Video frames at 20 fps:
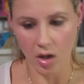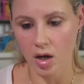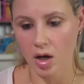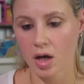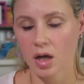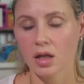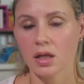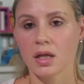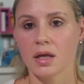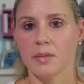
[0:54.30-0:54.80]

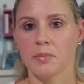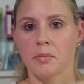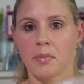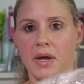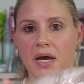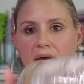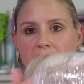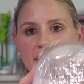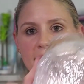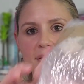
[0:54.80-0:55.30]
all
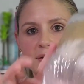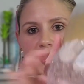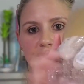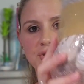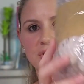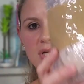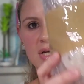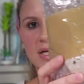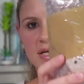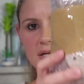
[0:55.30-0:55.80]

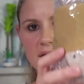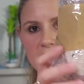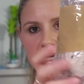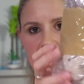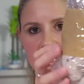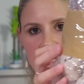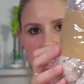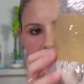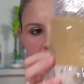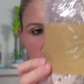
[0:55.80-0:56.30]
packaged in
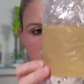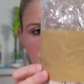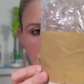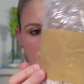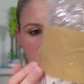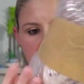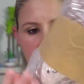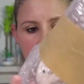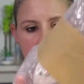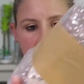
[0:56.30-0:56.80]
here.
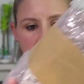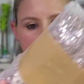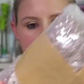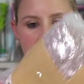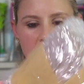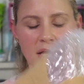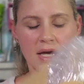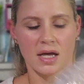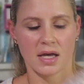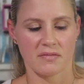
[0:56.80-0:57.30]

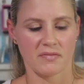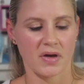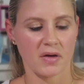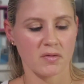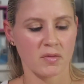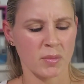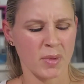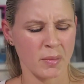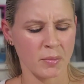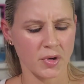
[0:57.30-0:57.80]
If I
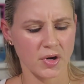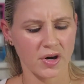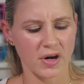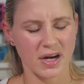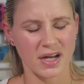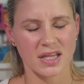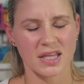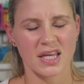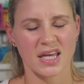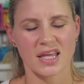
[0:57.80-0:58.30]
remember
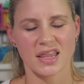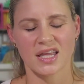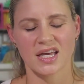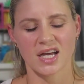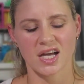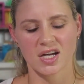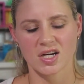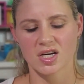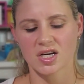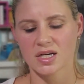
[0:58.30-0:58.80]
correctly, I
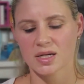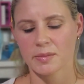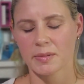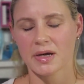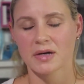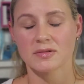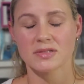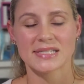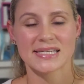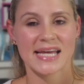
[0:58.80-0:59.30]
think I got
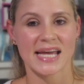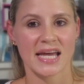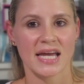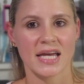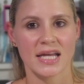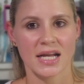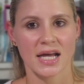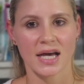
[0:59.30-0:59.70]
about 10